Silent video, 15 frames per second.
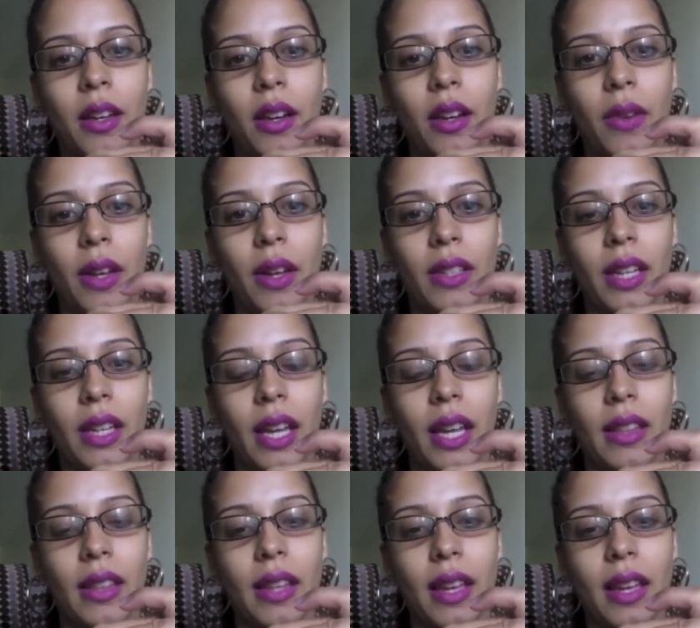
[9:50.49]
around it
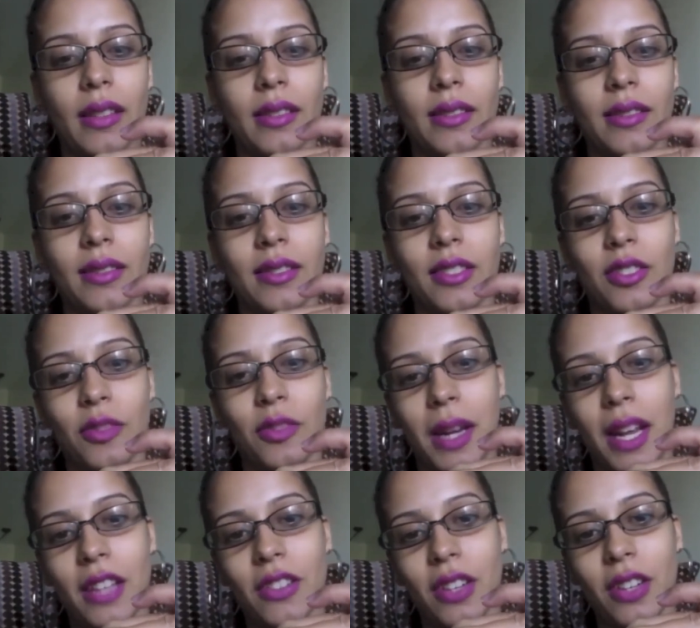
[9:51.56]
like that. So my
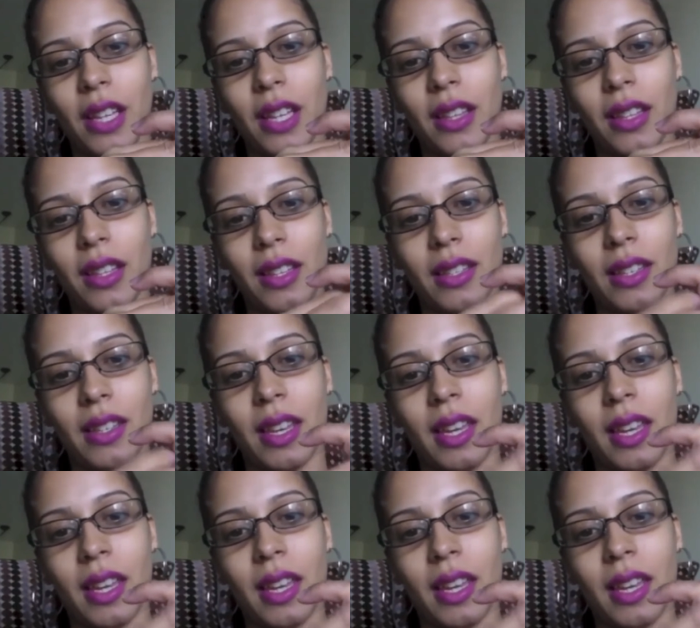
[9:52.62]
legs are like this,